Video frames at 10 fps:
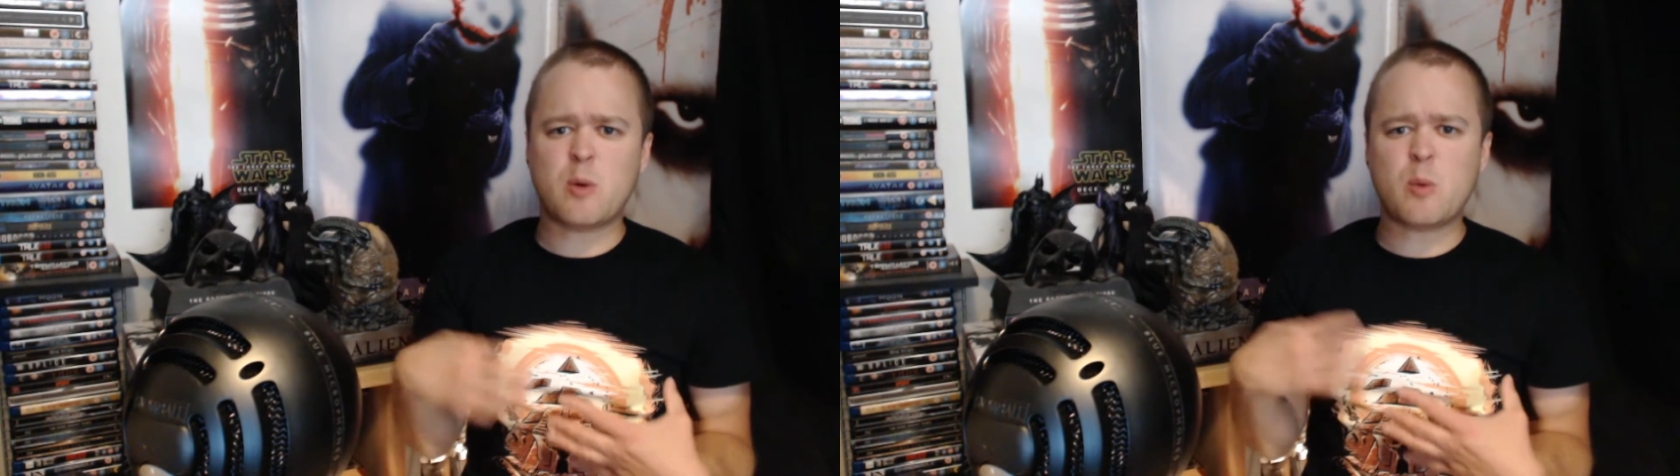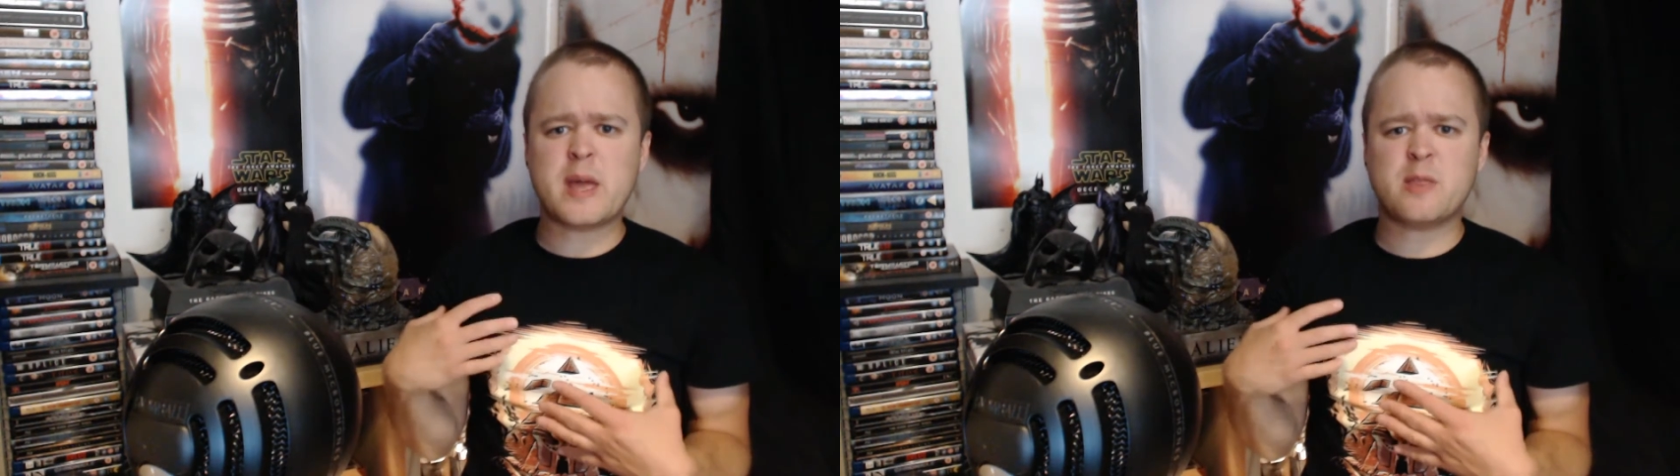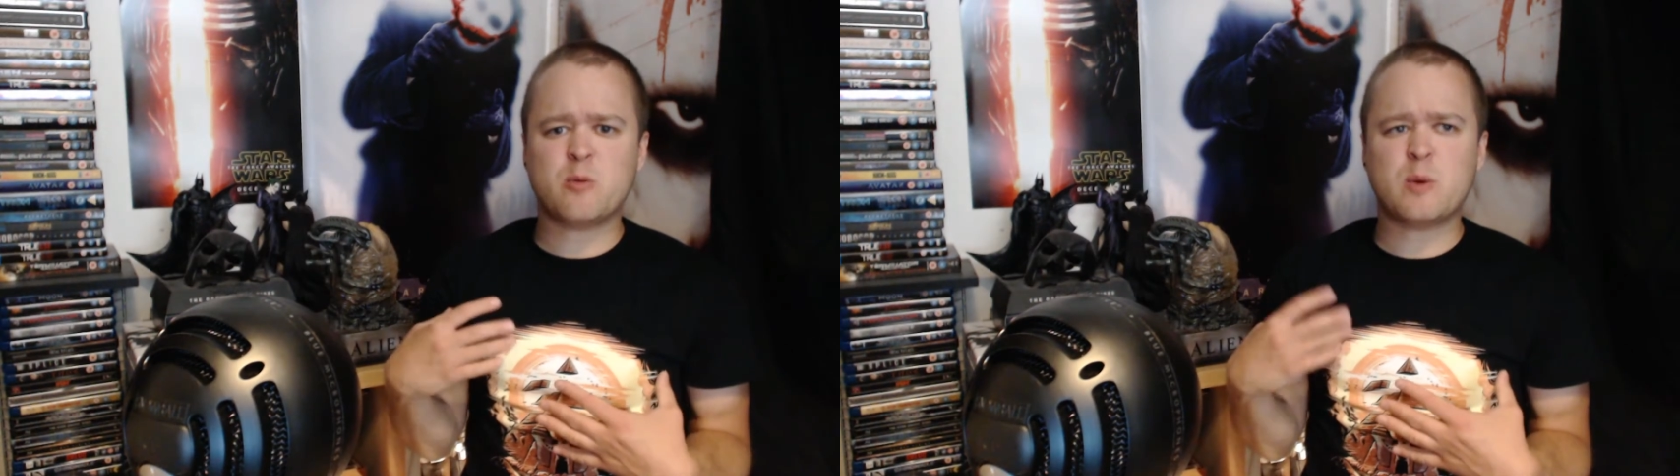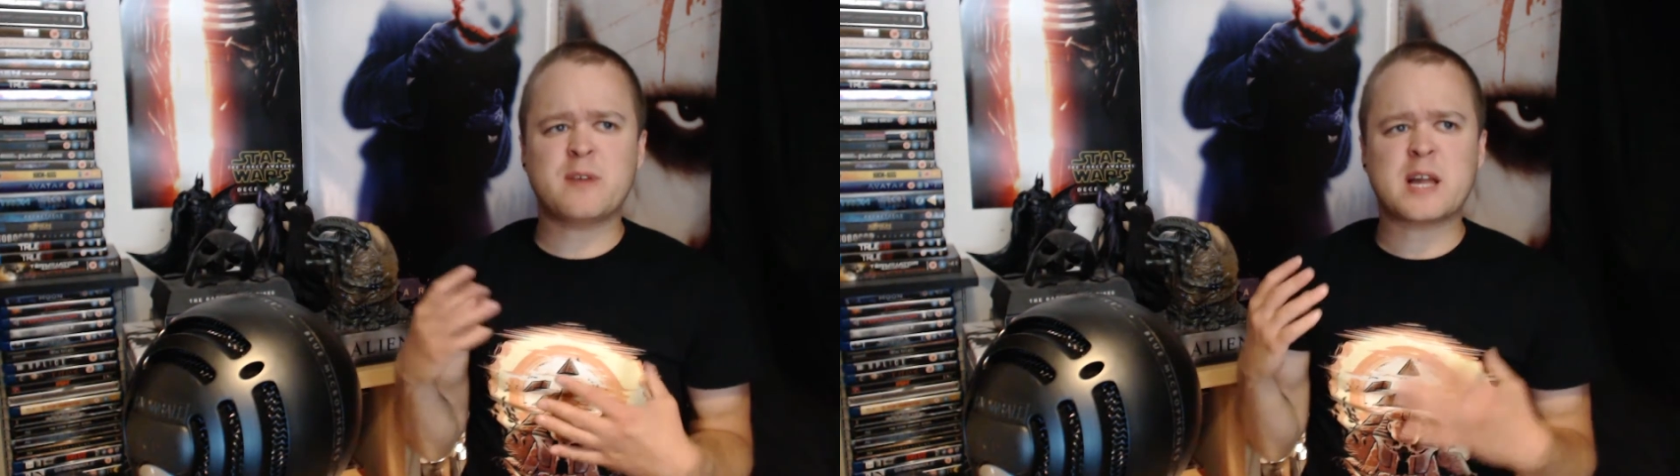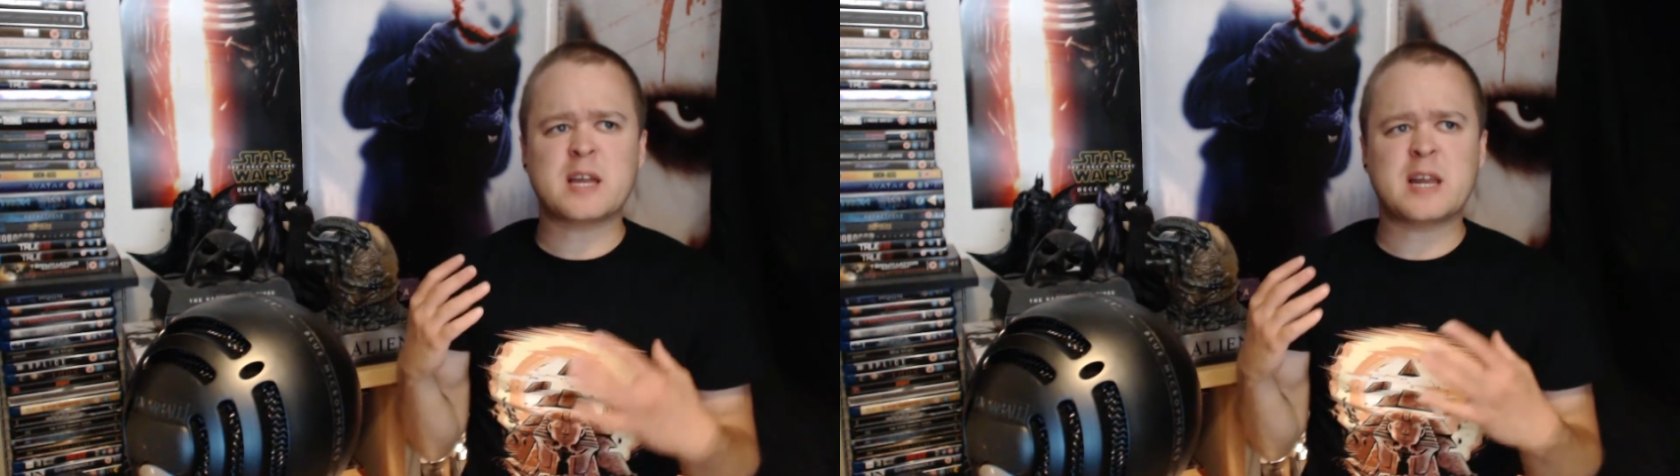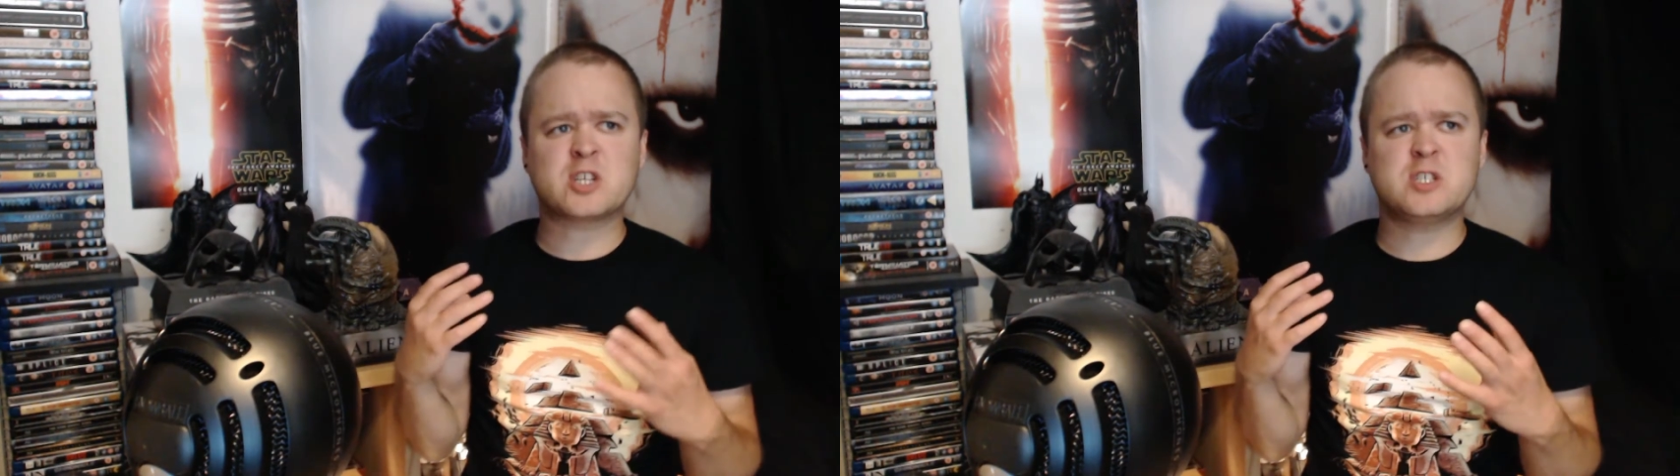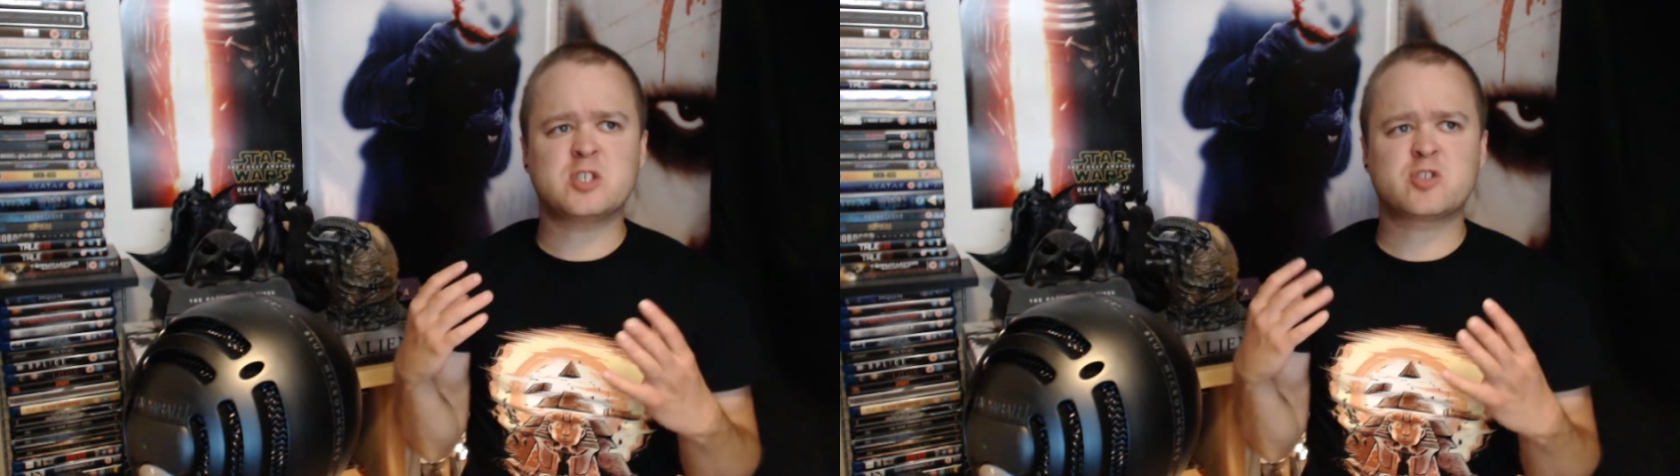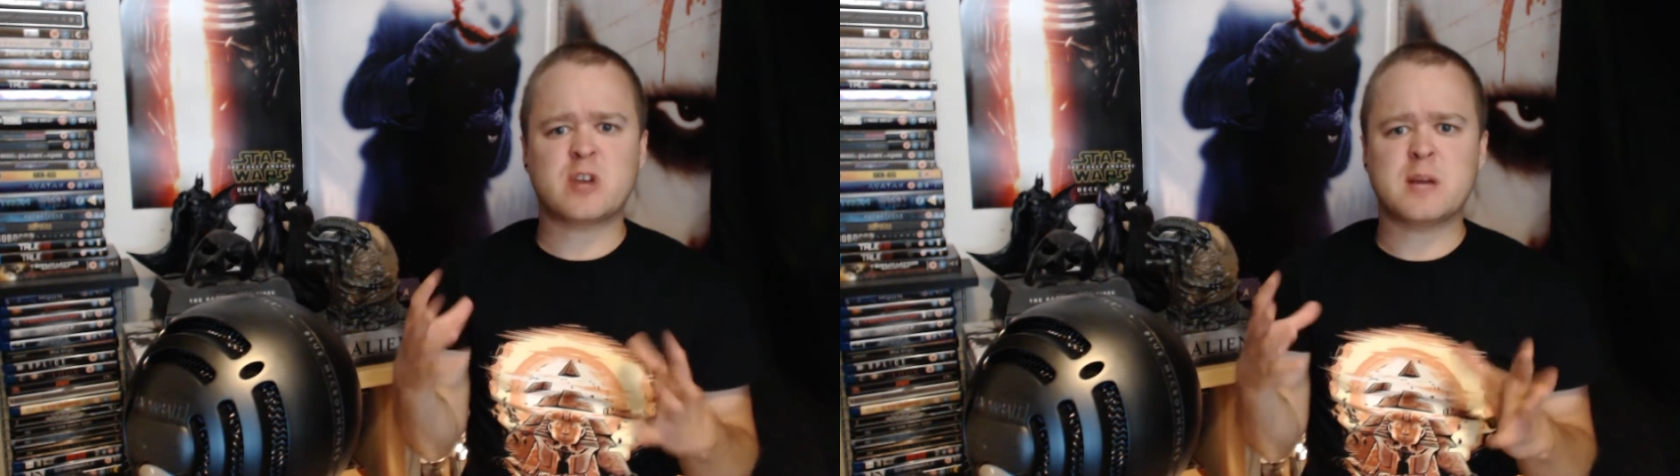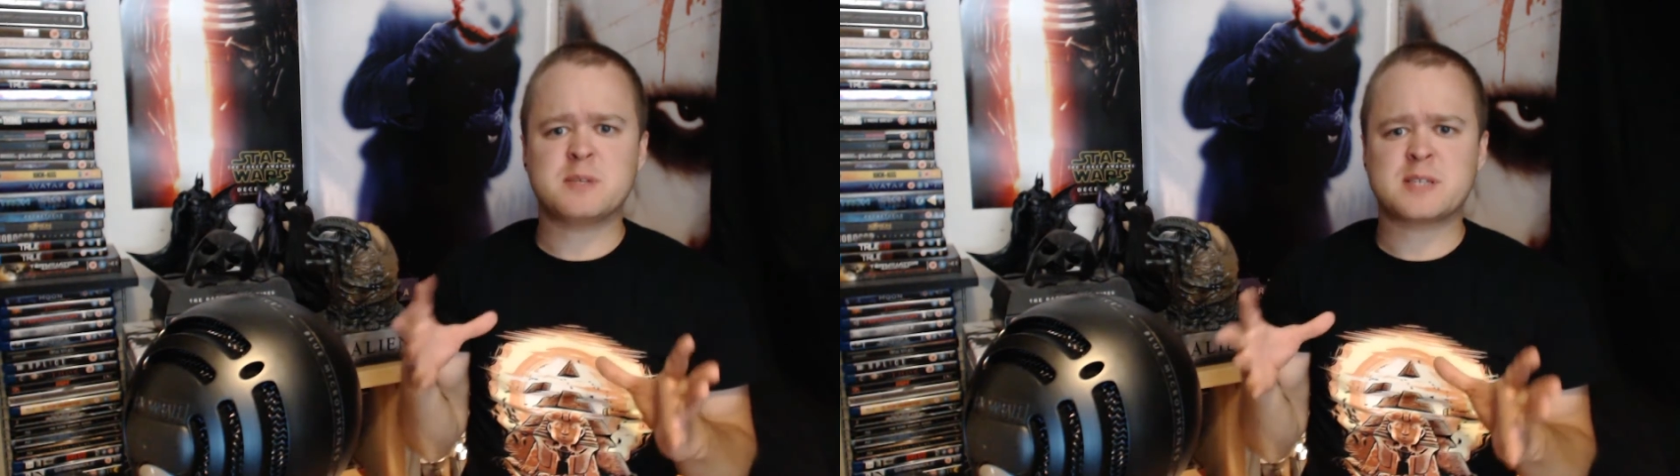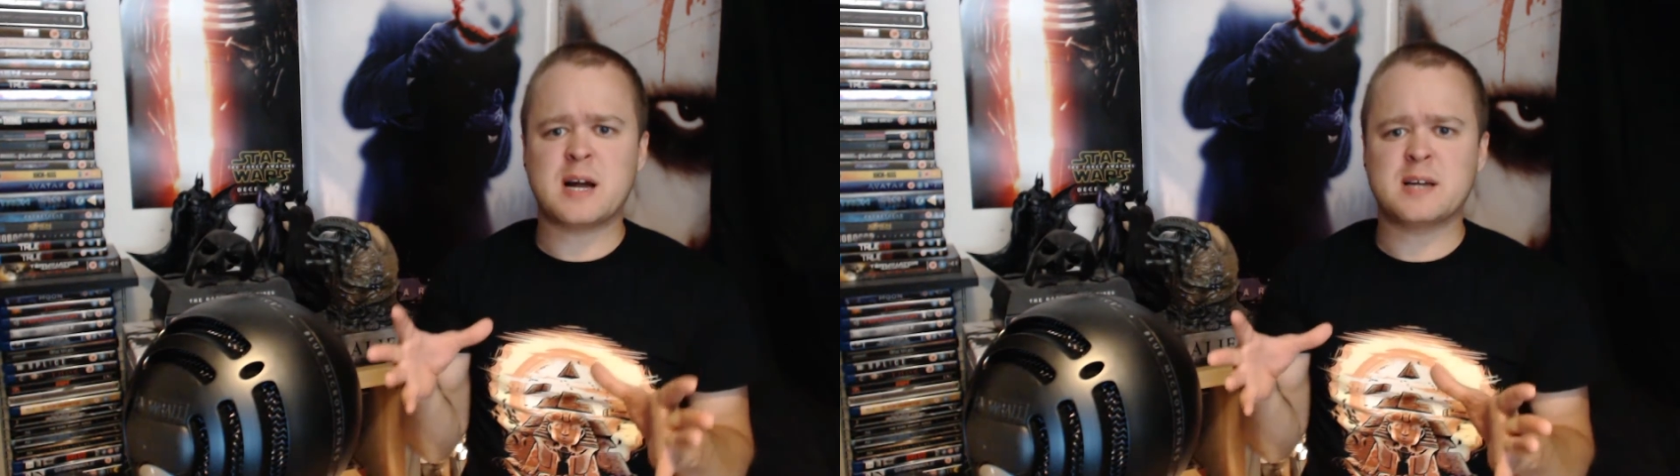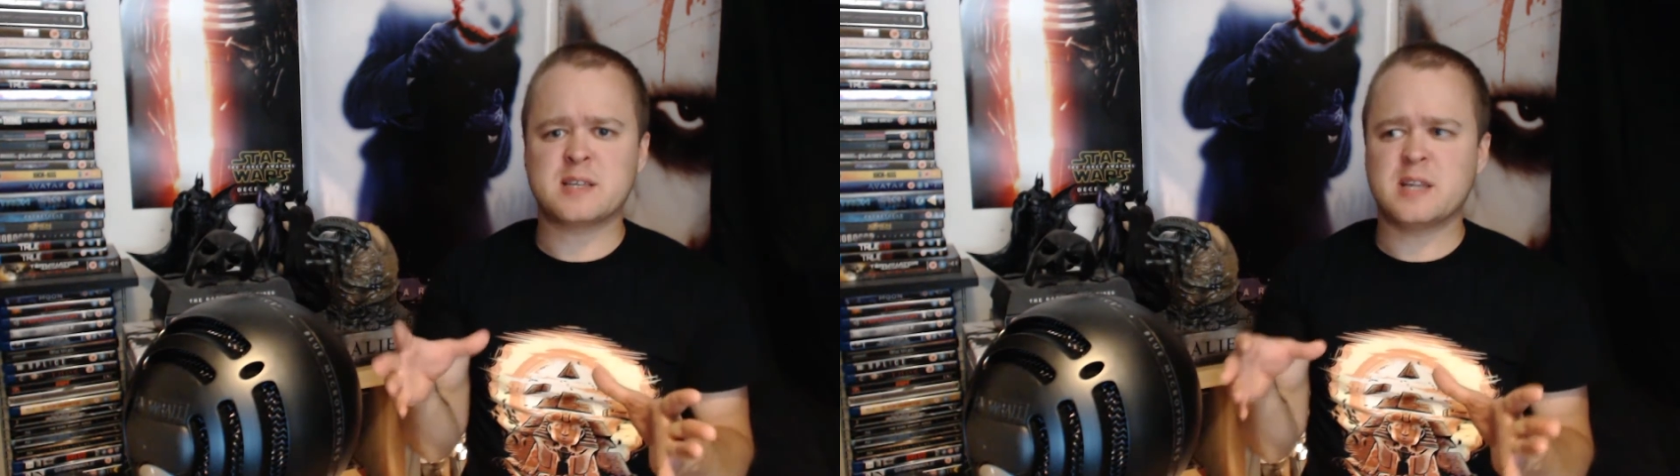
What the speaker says: The one thing I can actually describe this as,